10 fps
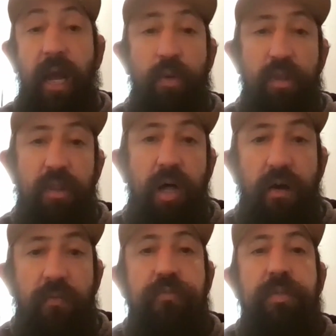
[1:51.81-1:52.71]
I would
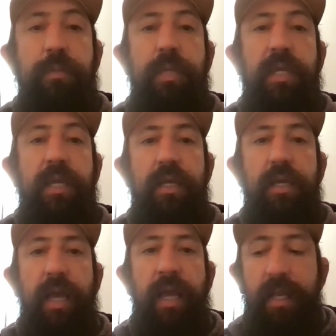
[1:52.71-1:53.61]
love to be
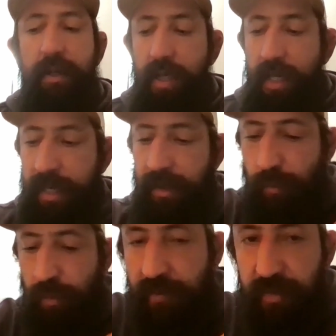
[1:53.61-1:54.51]
and
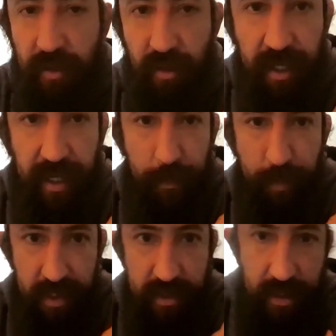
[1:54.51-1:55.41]
and whenever you're looking
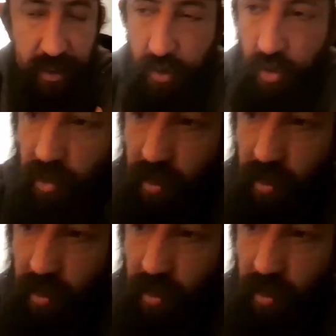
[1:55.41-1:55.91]
at business or